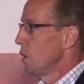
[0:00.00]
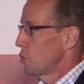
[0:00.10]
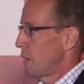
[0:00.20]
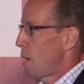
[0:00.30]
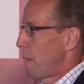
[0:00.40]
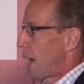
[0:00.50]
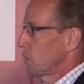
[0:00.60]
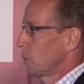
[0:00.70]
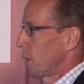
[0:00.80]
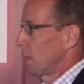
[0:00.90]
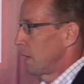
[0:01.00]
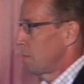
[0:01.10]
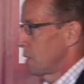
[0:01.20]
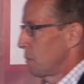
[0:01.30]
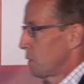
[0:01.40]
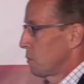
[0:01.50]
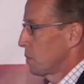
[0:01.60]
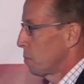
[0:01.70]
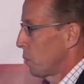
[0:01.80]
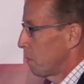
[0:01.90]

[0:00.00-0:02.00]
So now back to Lorcan Dempsey, which was the